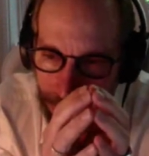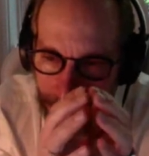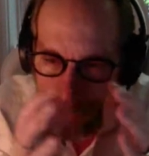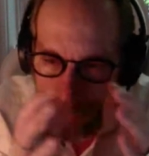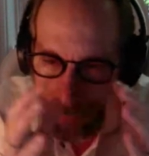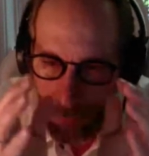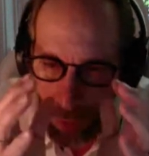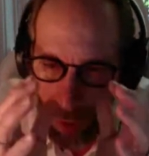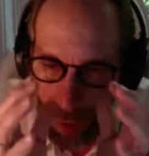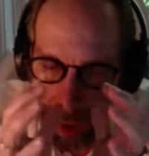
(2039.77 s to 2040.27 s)

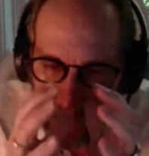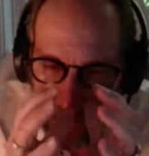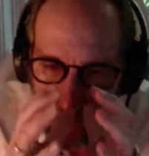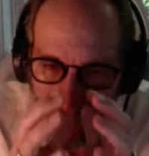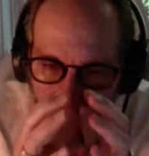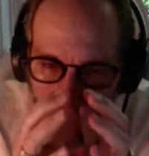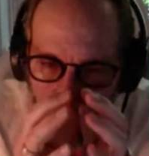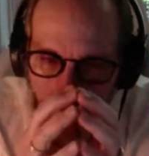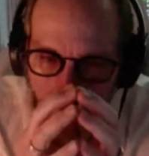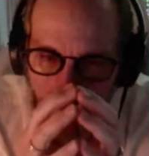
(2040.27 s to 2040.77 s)
if our
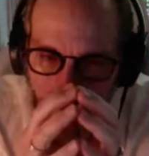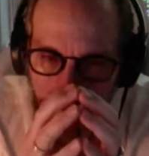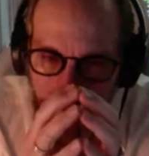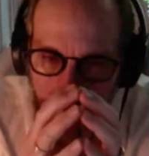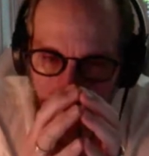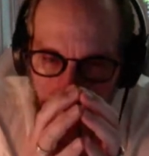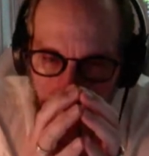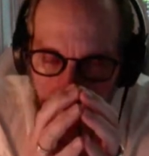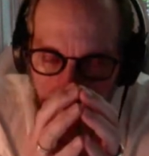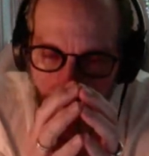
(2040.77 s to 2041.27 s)
actual universe
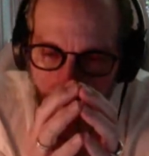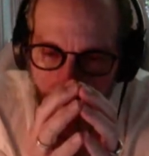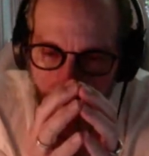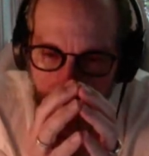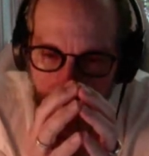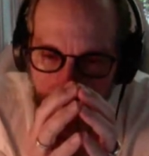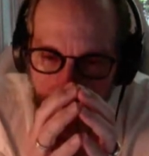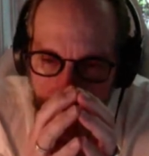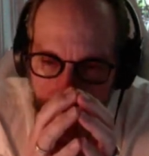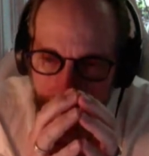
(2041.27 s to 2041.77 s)
is flat,